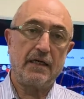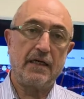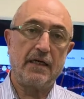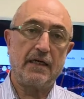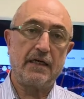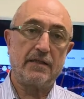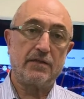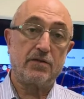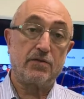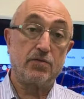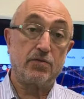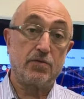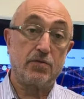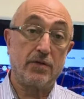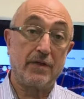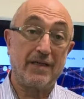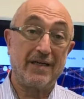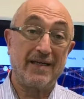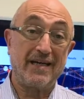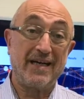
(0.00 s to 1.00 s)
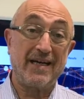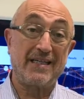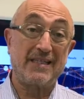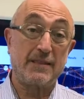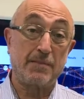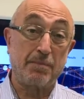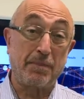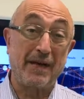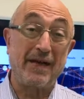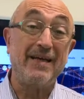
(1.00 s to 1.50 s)
and to
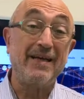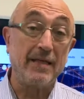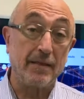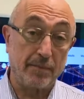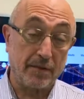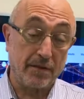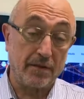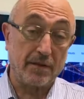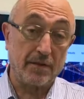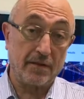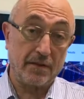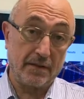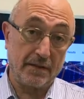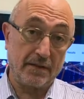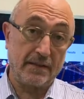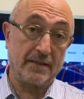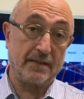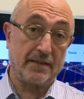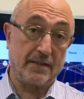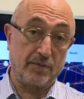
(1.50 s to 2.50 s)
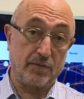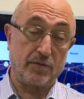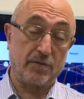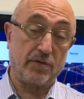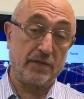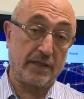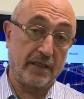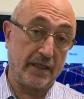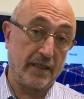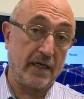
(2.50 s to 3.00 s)
explainable
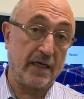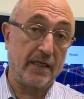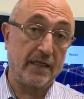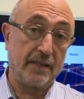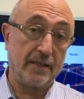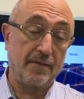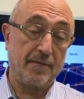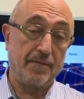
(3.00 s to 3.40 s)
distributed AI.